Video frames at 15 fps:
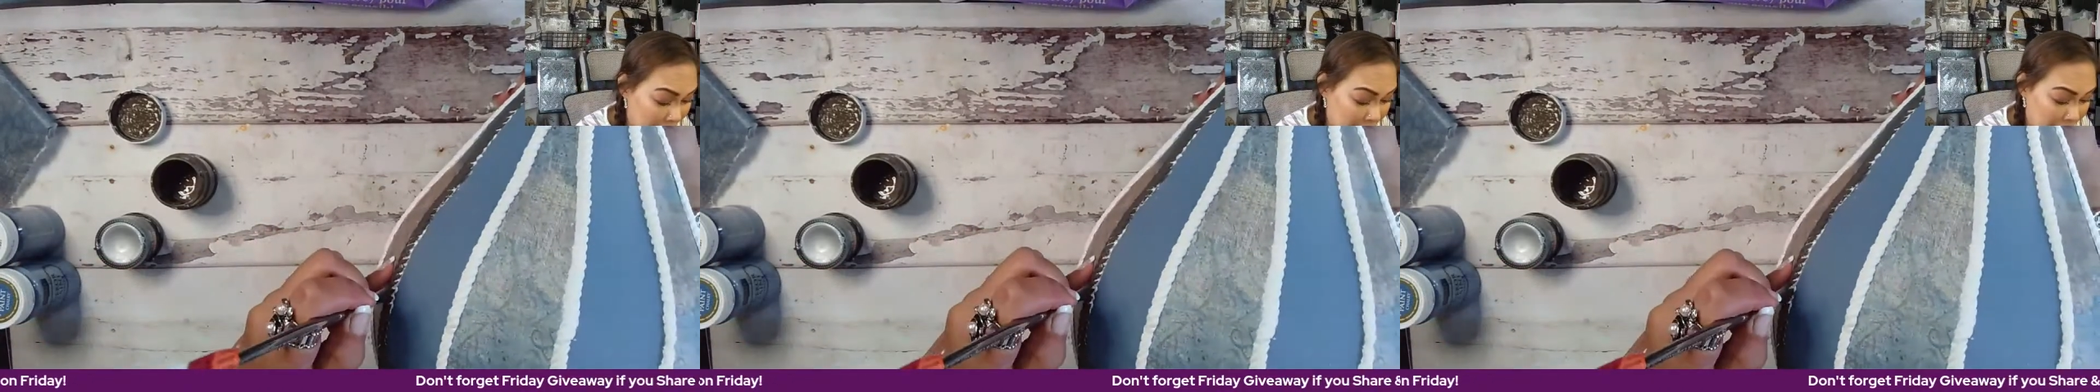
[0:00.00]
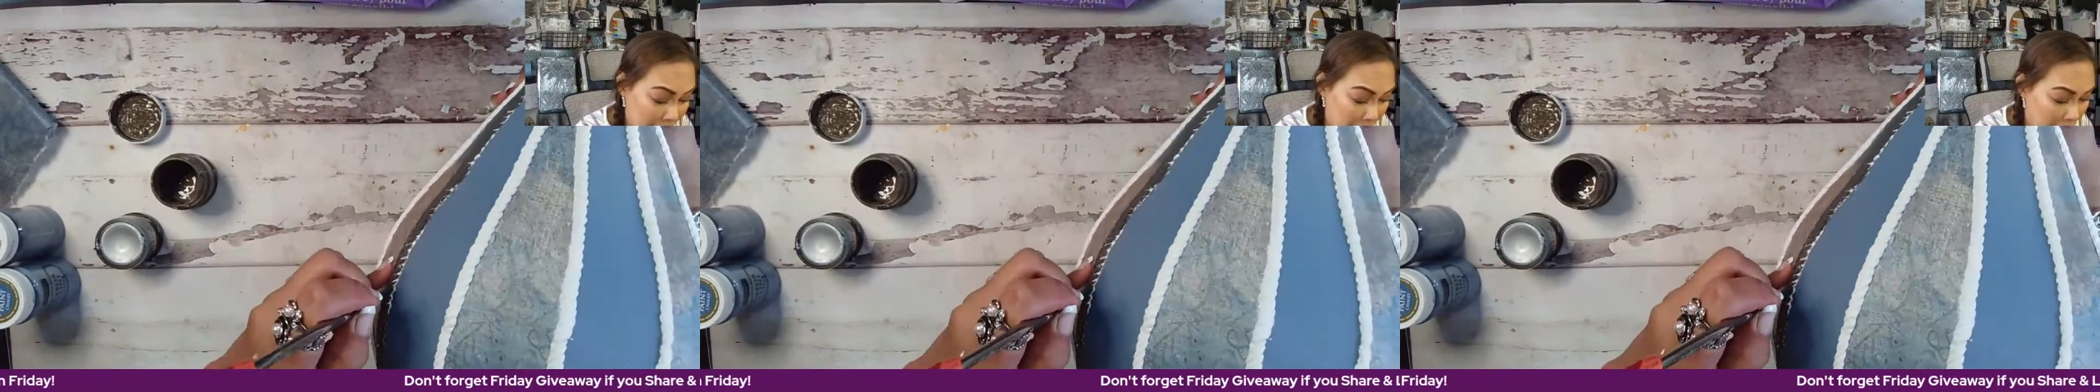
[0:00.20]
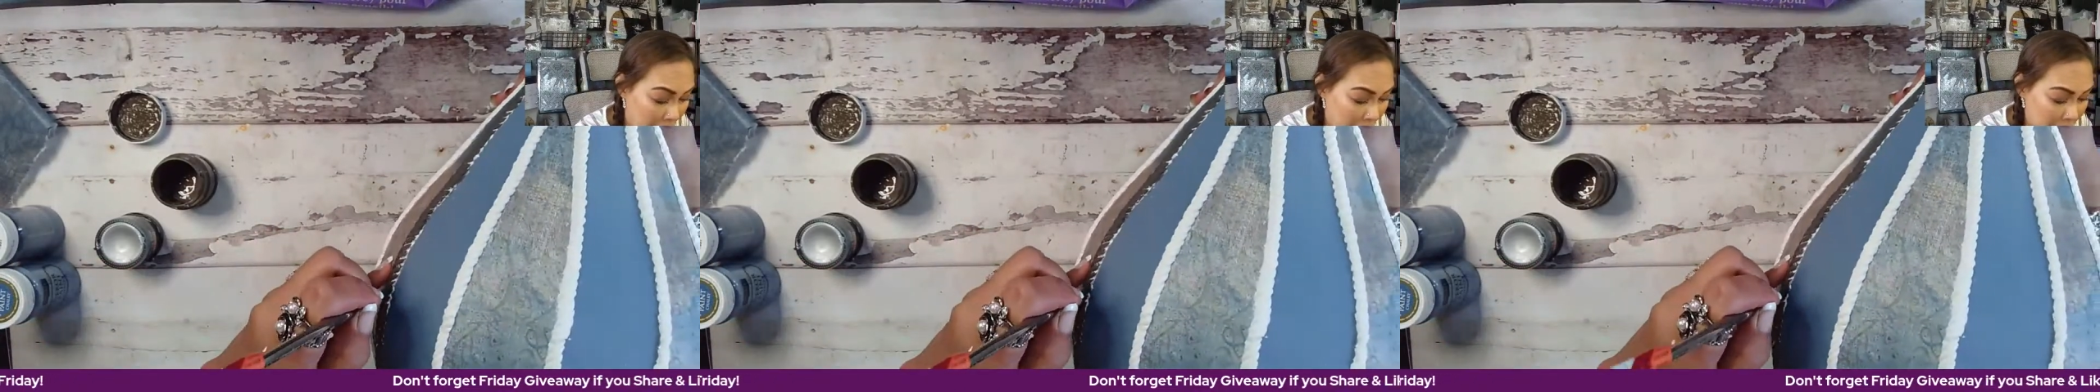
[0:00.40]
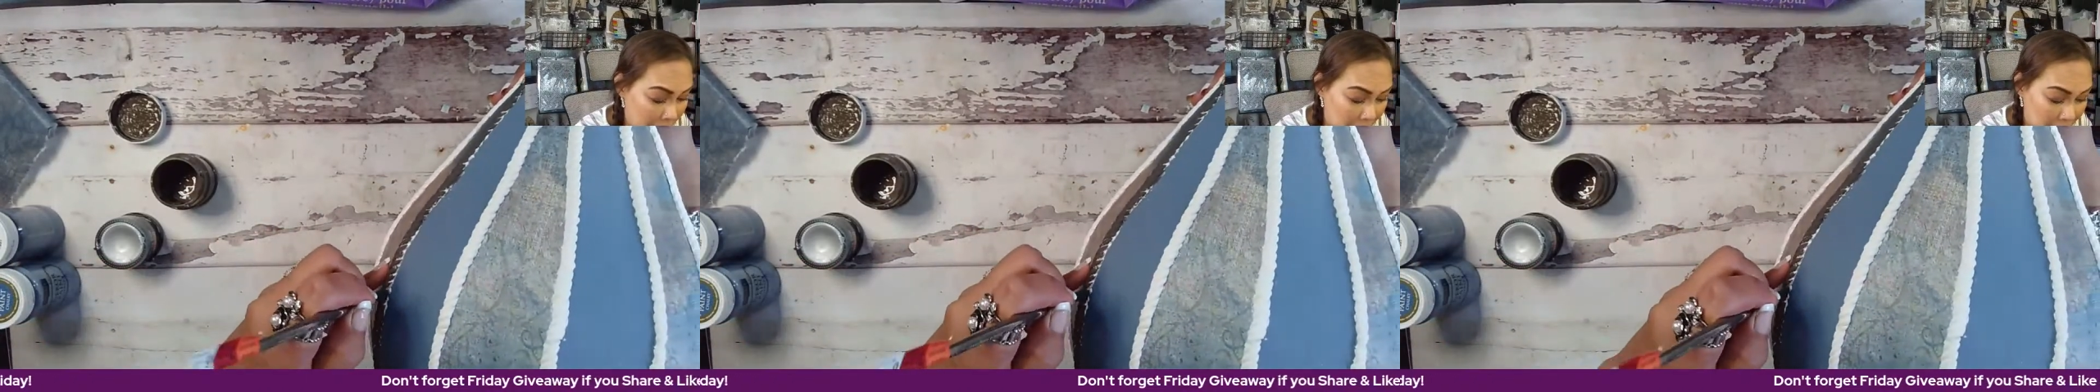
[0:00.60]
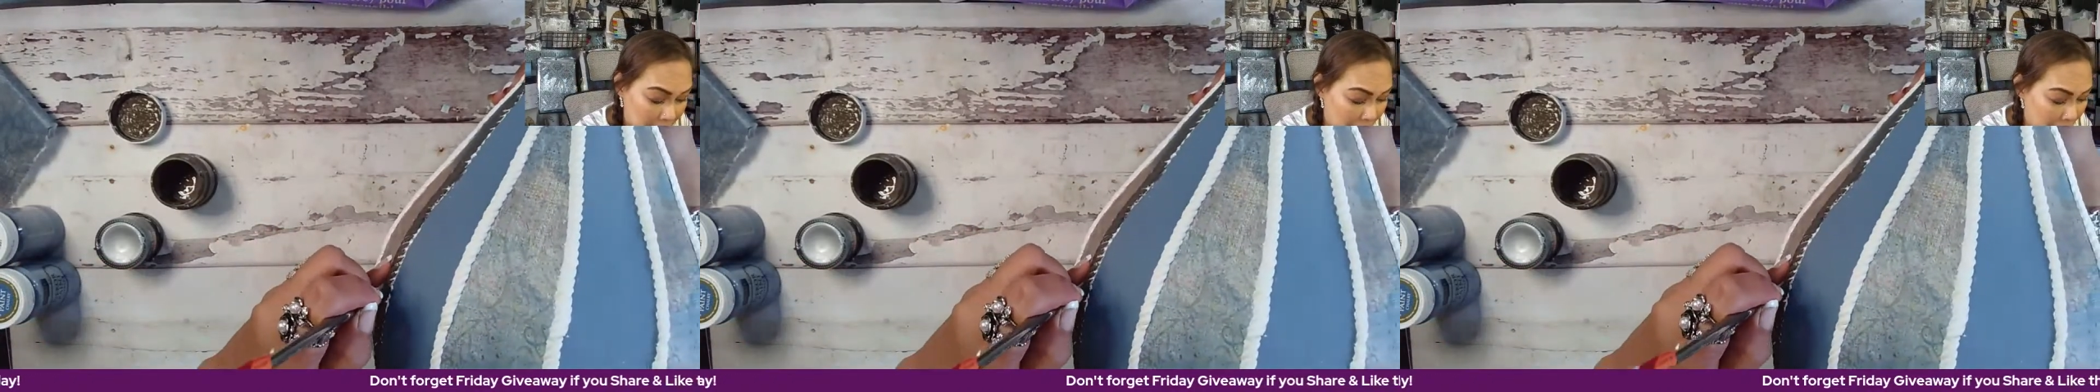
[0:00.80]
And
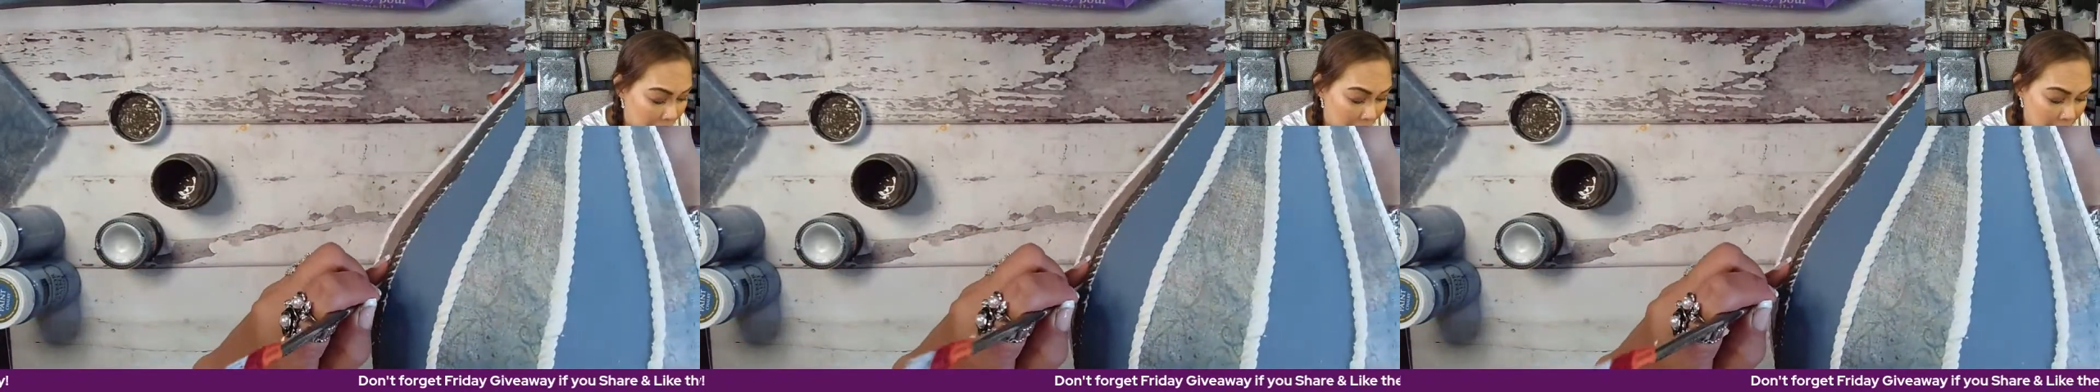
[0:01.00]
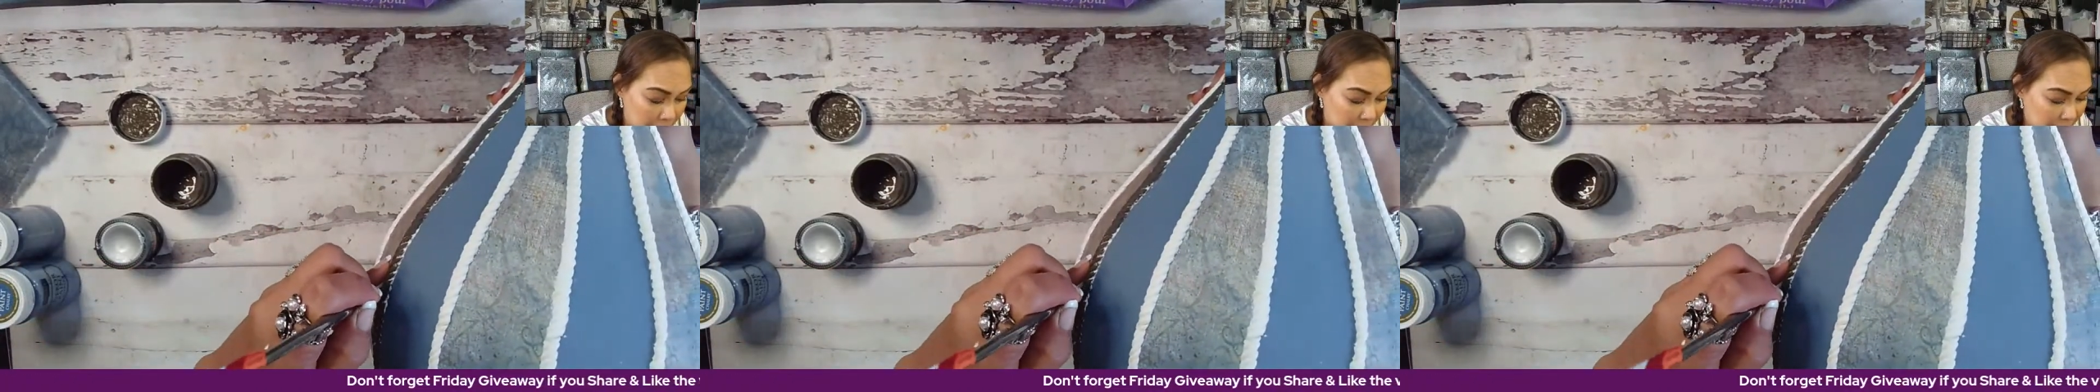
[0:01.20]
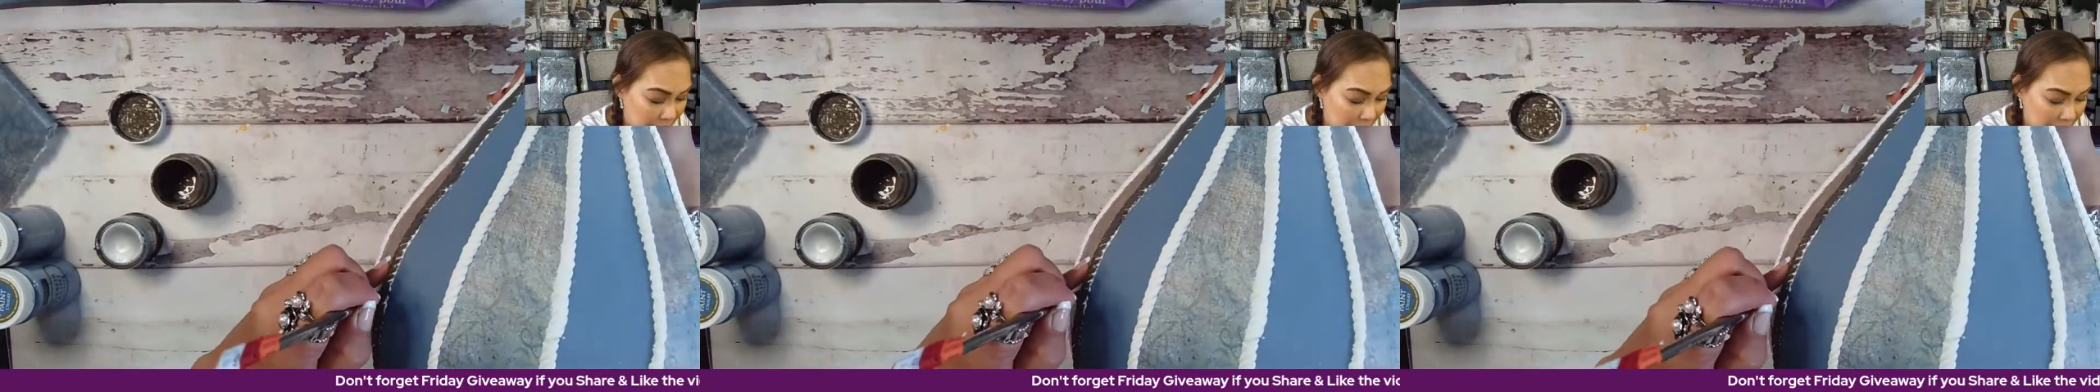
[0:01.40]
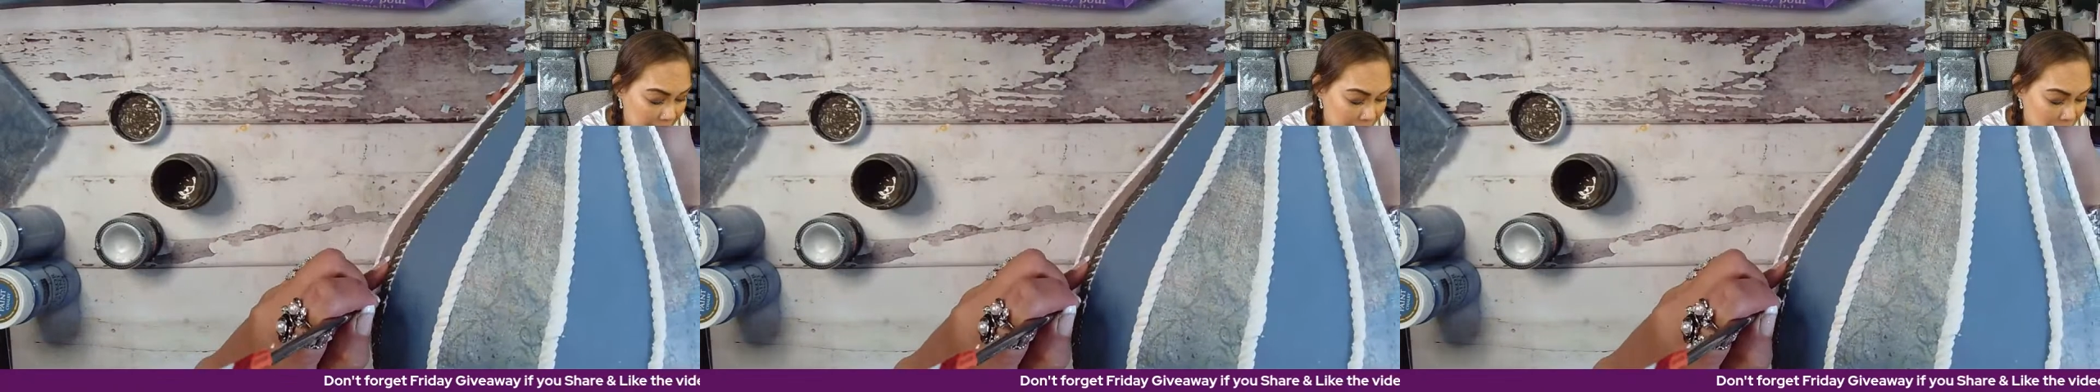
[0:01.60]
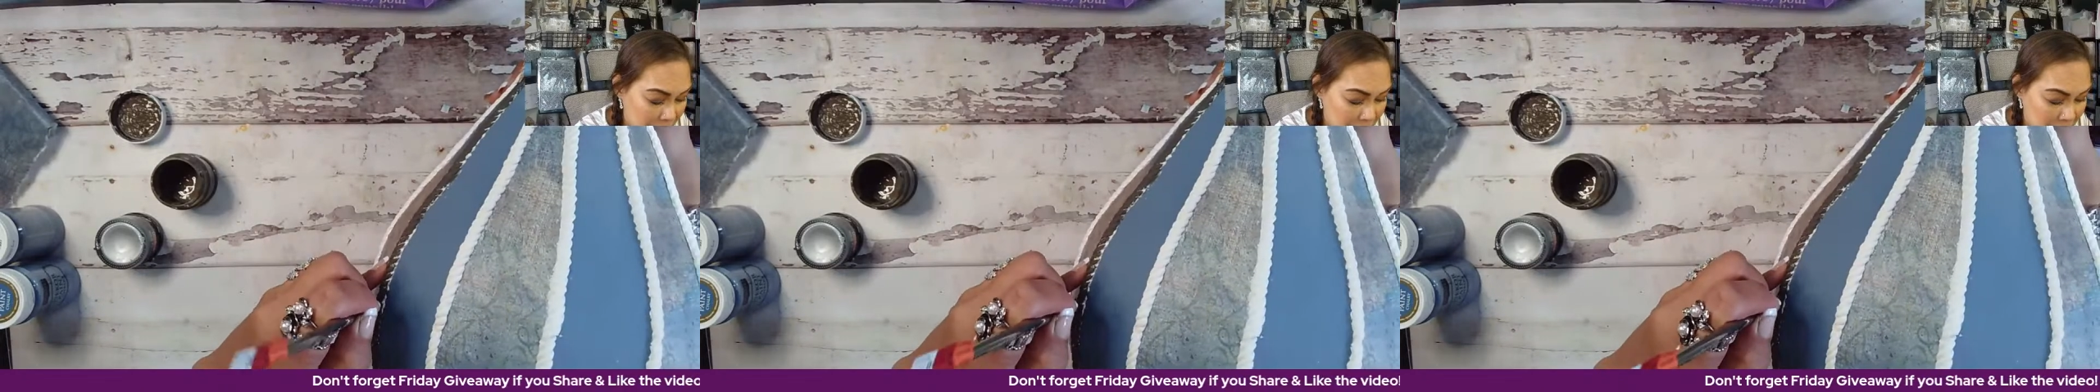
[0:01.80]
I'm
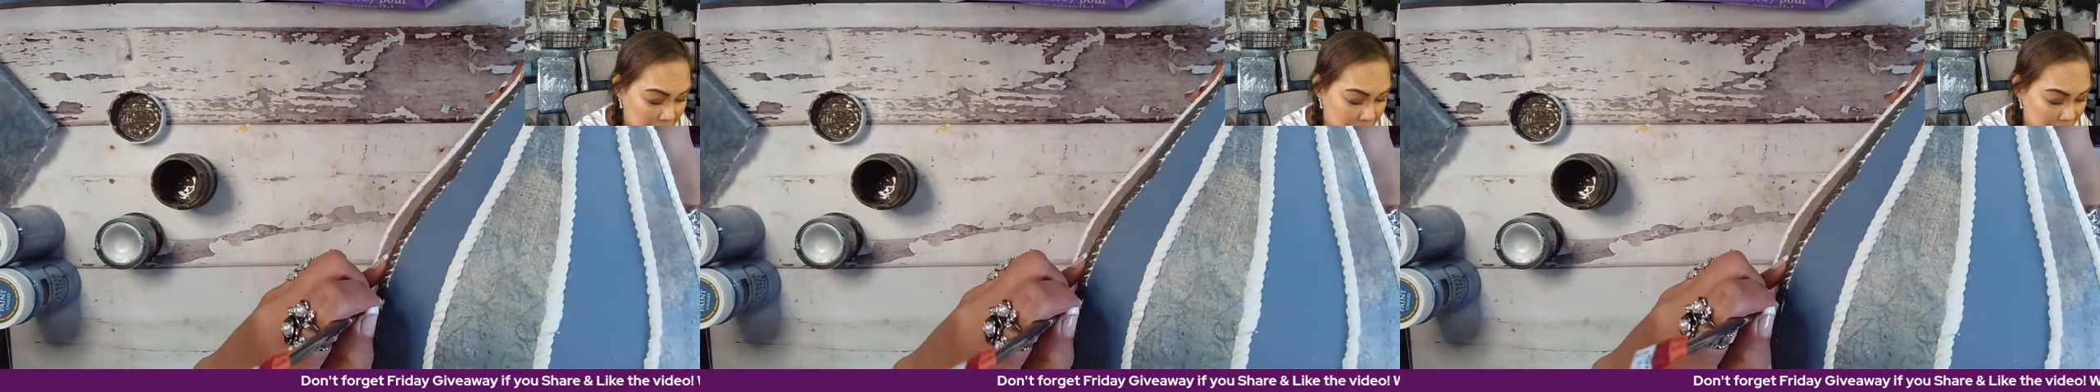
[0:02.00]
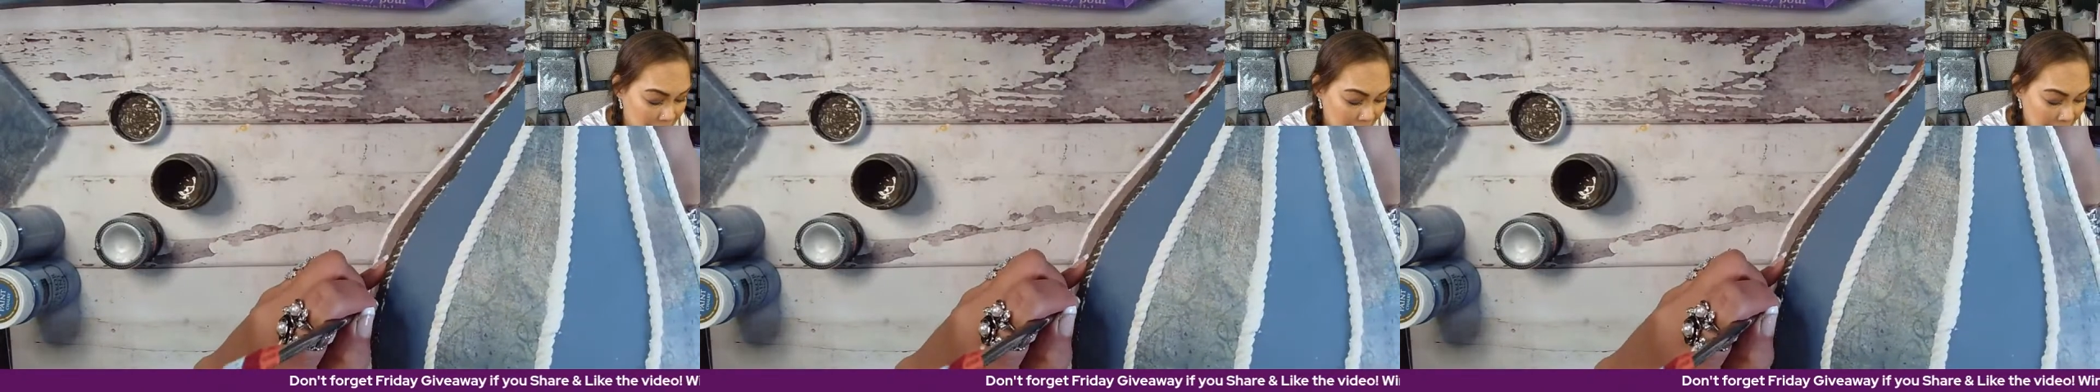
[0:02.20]
telling you,